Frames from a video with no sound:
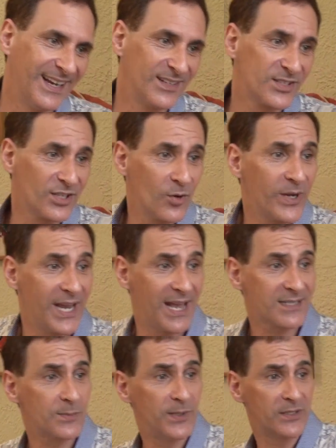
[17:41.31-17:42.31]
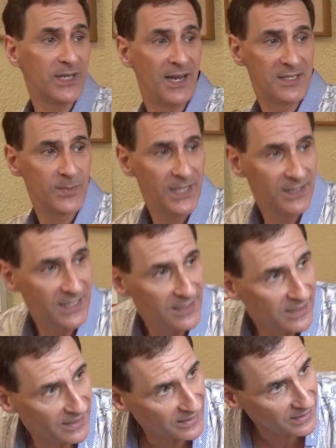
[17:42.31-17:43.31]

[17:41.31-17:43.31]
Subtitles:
And so we asked Bill Cosby, and he did it.